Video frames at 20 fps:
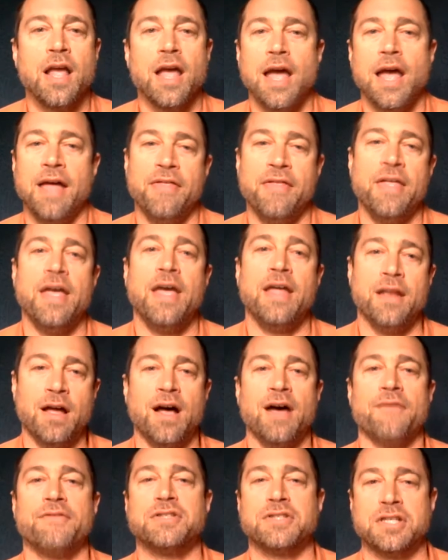and then
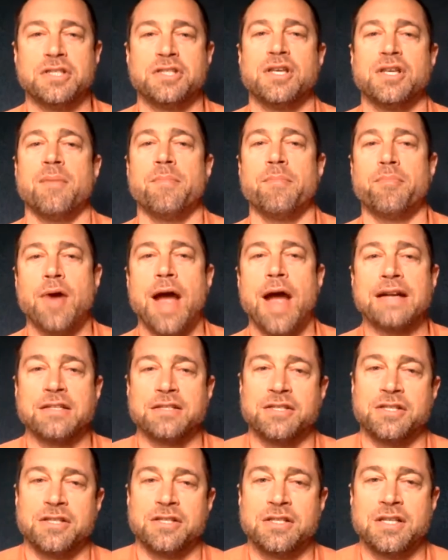obviously some
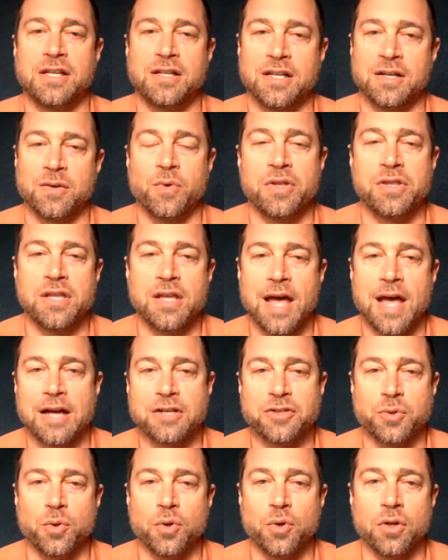practices dealing with the
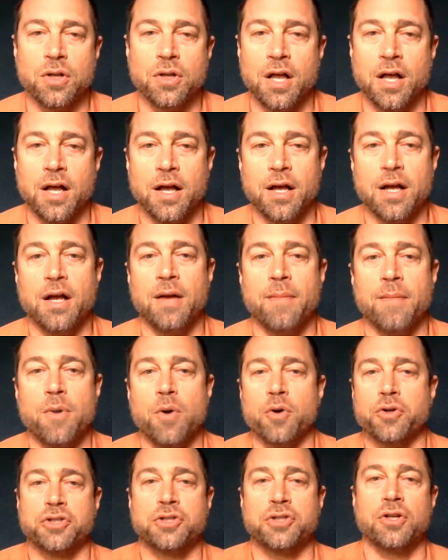actual
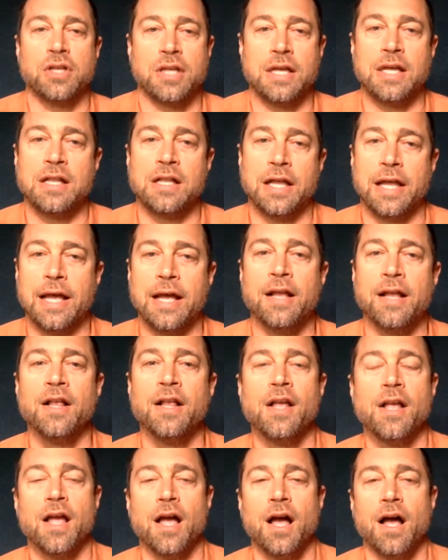emotional healing
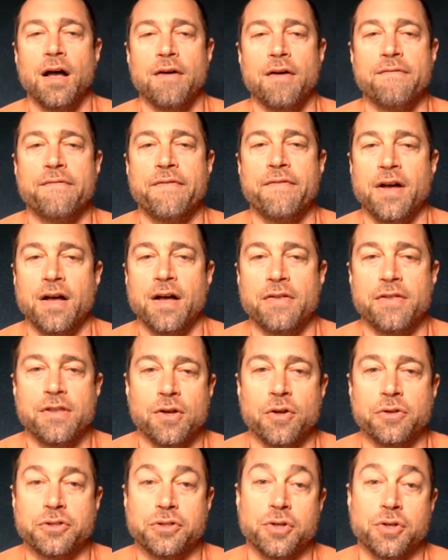of the
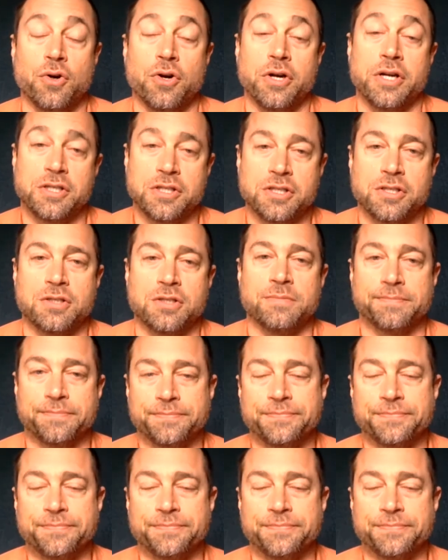old stories.